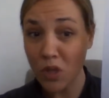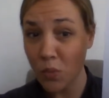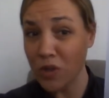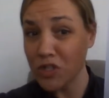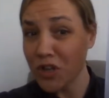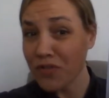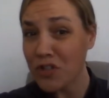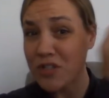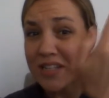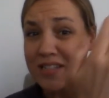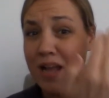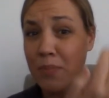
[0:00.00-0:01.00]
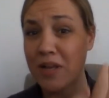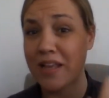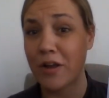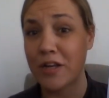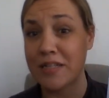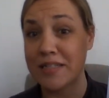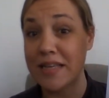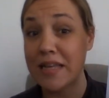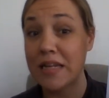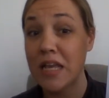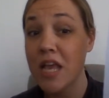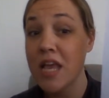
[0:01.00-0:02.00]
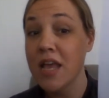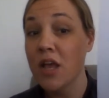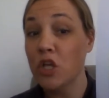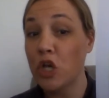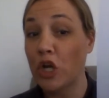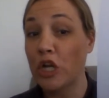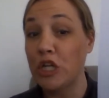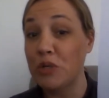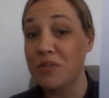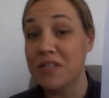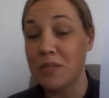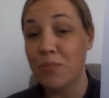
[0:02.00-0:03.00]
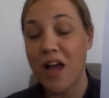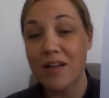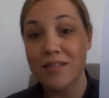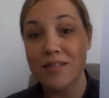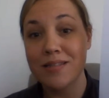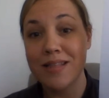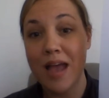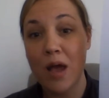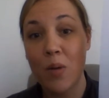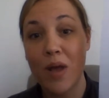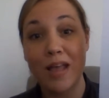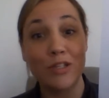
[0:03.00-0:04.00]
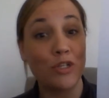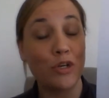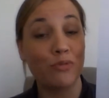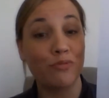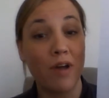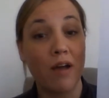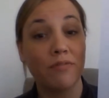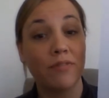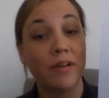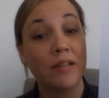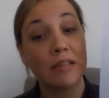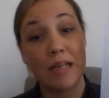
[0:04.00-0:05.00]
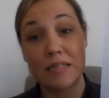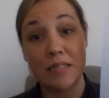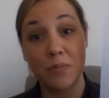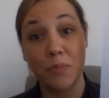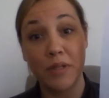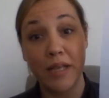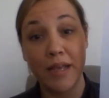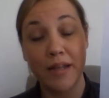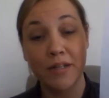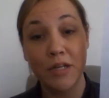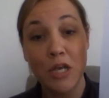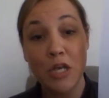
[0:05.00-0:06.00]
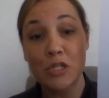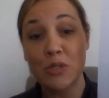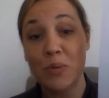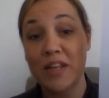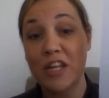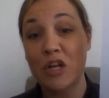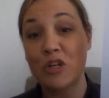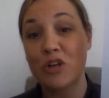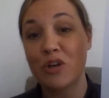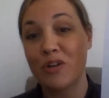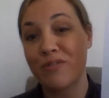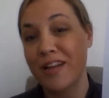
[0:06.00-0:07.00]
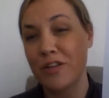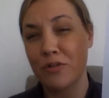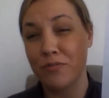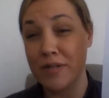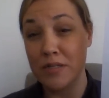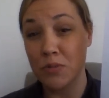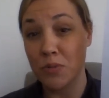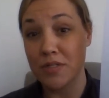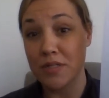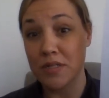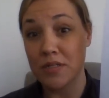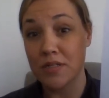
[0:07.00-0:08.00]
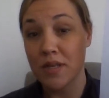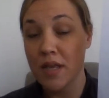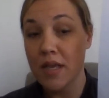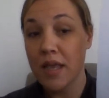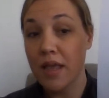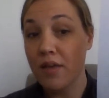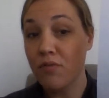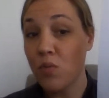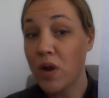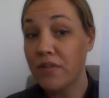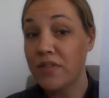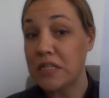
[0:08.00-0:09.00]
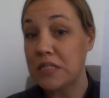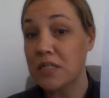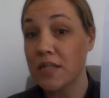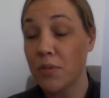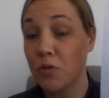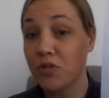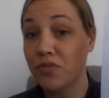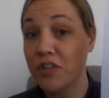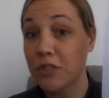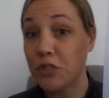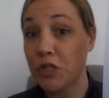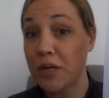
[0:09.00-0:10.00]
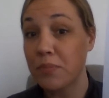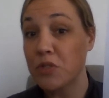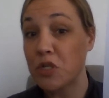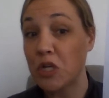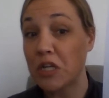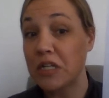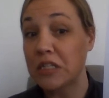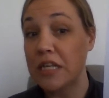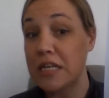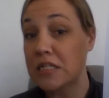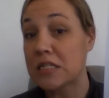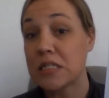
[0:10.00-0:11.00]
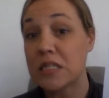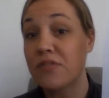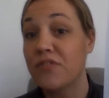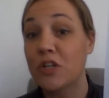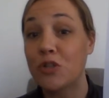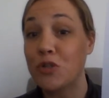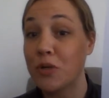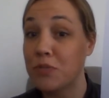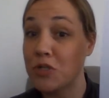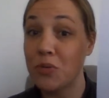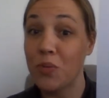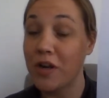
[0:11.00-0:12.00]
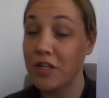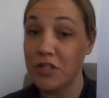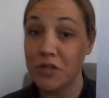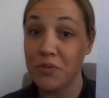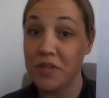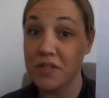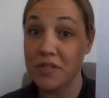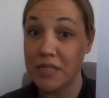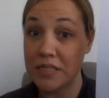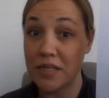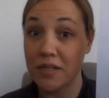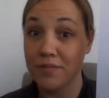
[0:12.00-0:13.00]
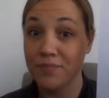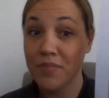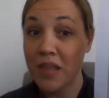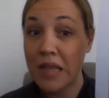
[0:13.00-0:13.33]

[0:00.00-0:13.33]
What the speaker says: Once you have your 6 topic areas in, you're going to use these boxes now as your rough lesson plan. So in here, you're going to write your resources. If one of these is labeled field trips, you're going to list the field trips you want to do this season.